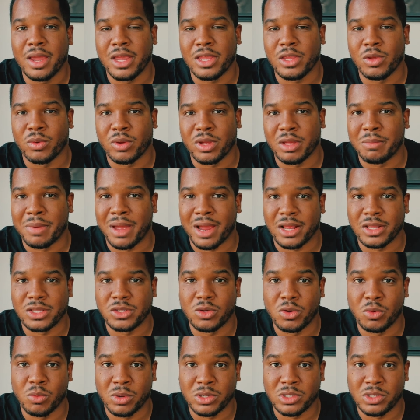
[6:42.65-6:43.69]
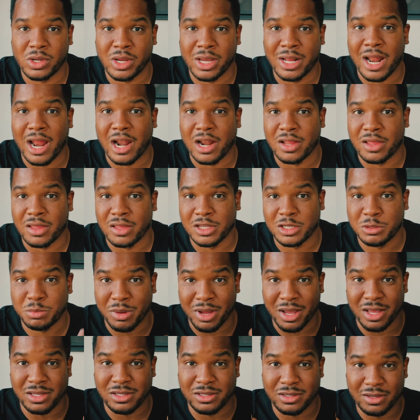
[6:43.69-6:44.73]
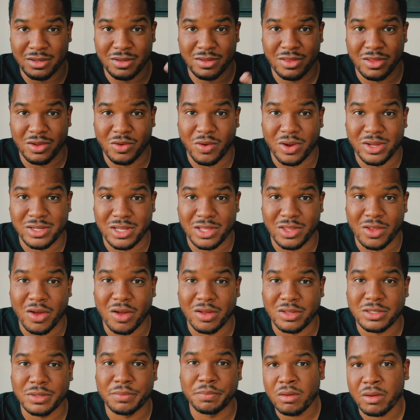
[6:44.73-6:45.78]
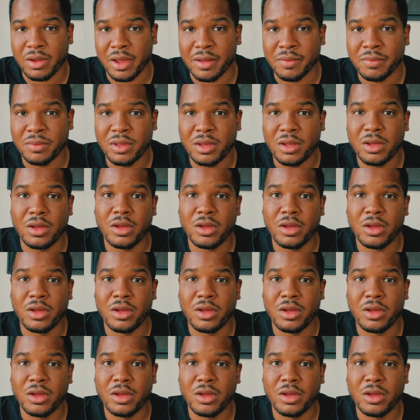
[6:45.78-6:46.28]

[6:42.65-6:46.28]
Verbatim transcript: And you'll get back into it once you get out of the spins, the crazy thoughts, okay?